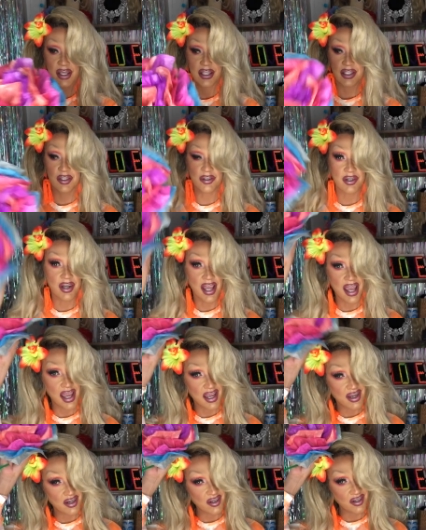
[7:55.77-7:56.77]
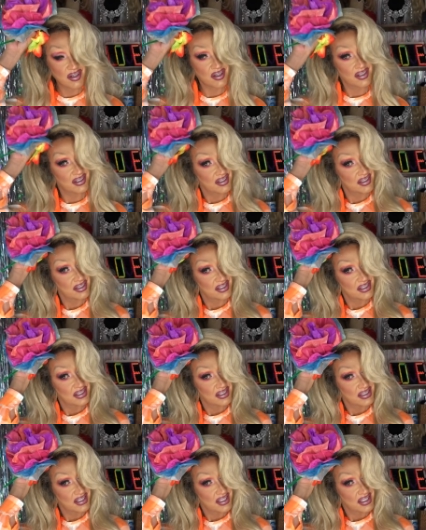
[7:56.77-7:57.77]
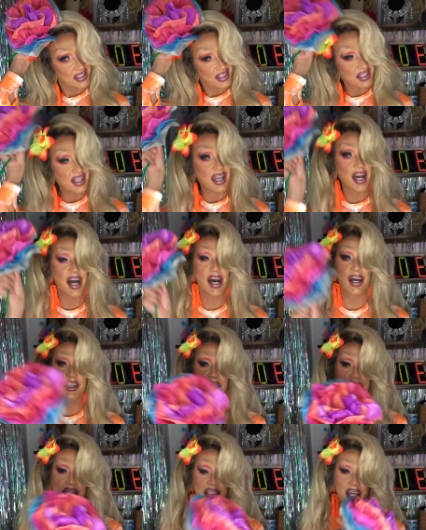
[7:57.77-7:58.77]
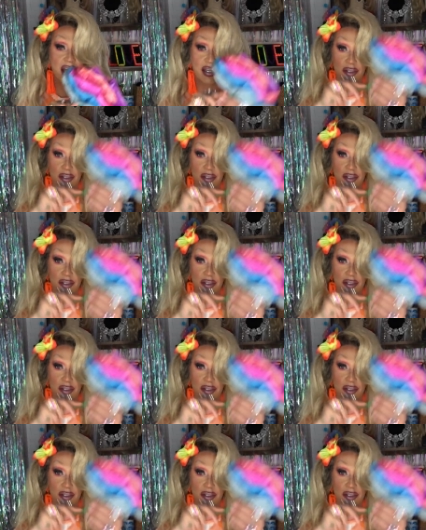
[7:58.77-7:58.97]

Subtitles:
in your hair. You can tie